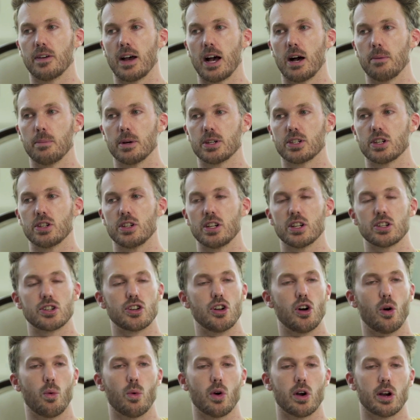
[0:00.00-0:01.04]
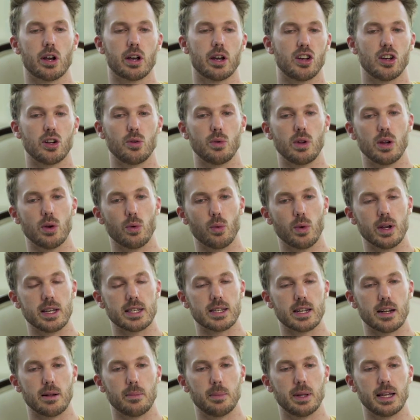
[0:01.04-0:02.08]
how much additional work could we
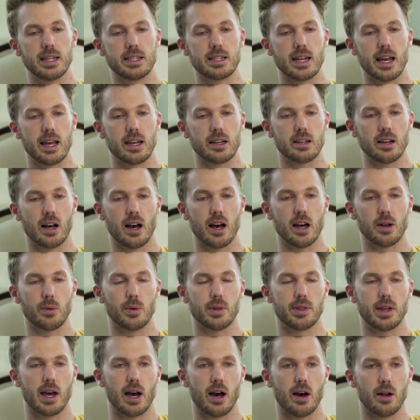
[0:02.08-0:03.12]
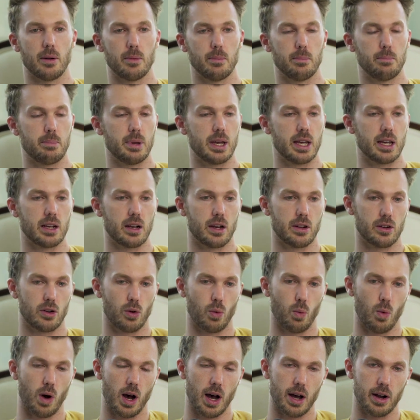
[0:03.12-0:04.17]
reasonably take on without being
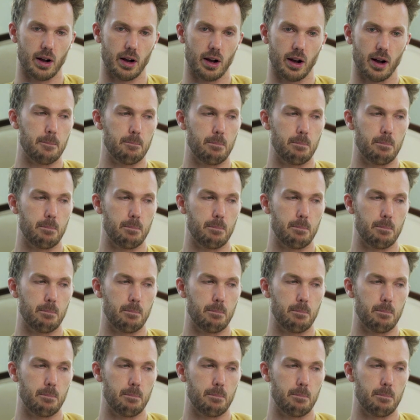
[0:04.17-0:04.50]
underwater.